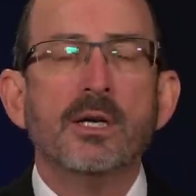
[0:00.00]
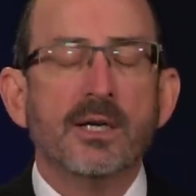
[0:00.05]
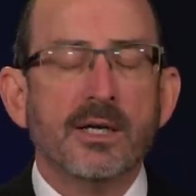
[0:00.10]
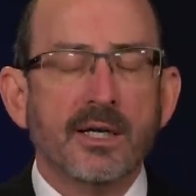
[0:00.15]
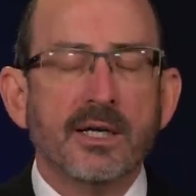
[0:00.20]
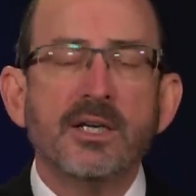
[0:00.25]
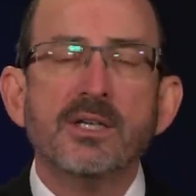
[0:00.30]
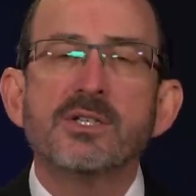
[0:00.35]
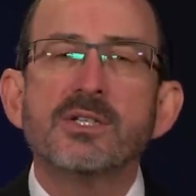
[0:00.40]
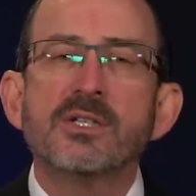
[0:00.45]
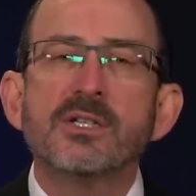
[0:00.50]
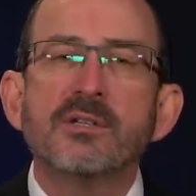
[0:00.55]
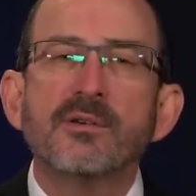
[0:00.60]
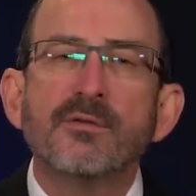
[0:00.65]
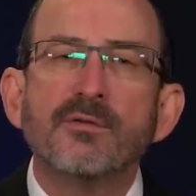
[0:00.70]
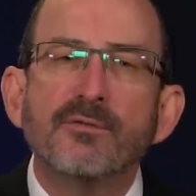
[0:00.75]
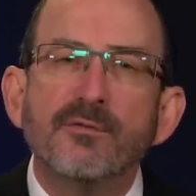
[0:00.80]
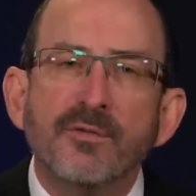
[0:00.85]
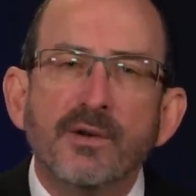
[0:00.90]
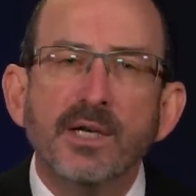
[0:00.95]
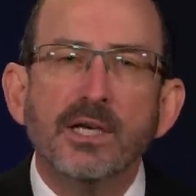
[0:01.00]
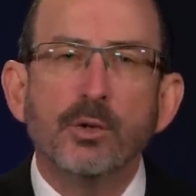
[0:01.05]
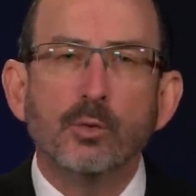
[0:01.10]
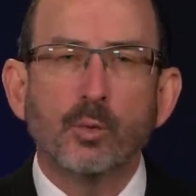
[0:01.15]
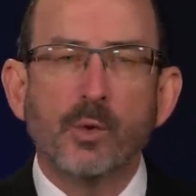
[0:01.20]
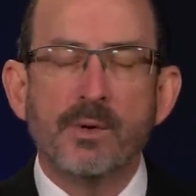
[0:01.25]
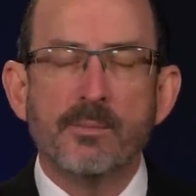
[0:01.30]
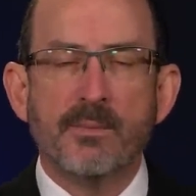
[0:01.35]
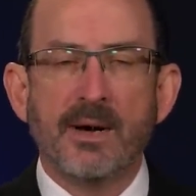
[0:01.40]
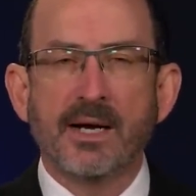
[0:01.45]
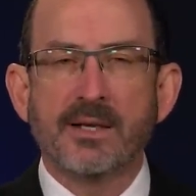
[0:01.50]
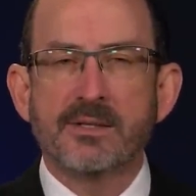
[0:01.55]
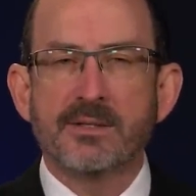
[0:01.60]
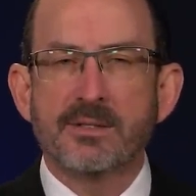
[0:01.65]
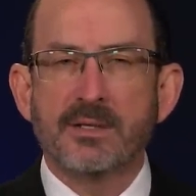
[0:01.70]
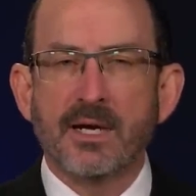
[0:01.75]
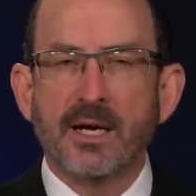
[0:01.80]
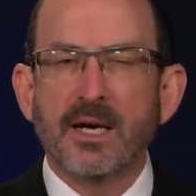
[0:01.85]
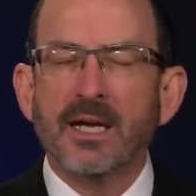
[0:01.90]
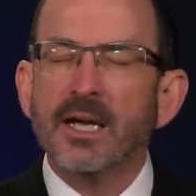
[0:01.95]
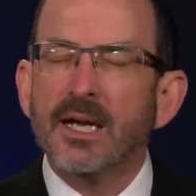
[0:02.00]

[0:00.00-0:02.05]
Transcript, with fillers: He's defeated, we might say,